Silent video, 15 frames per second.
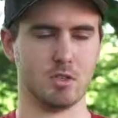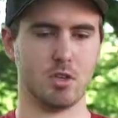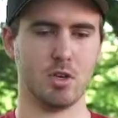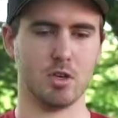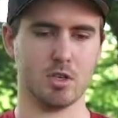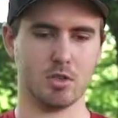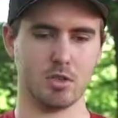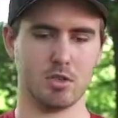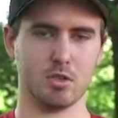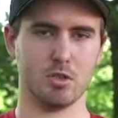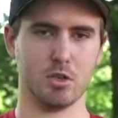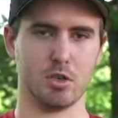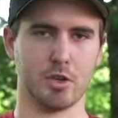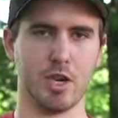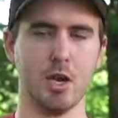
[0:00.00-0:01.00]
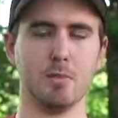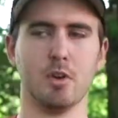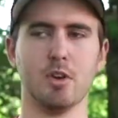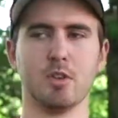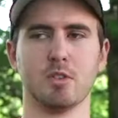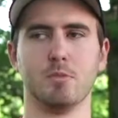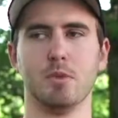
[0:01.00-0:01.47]
long as your camera
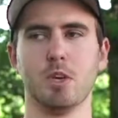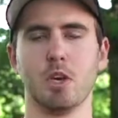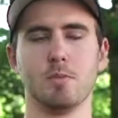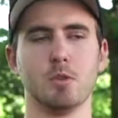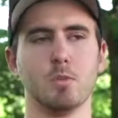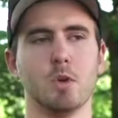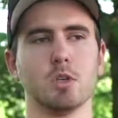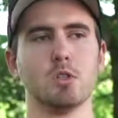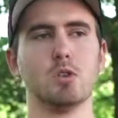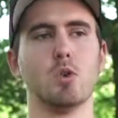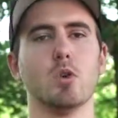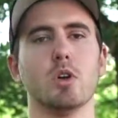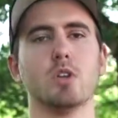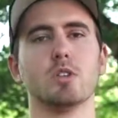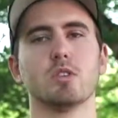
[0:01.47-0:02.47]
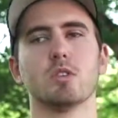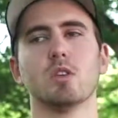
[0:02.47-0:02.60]
doesn't pick up too much noise.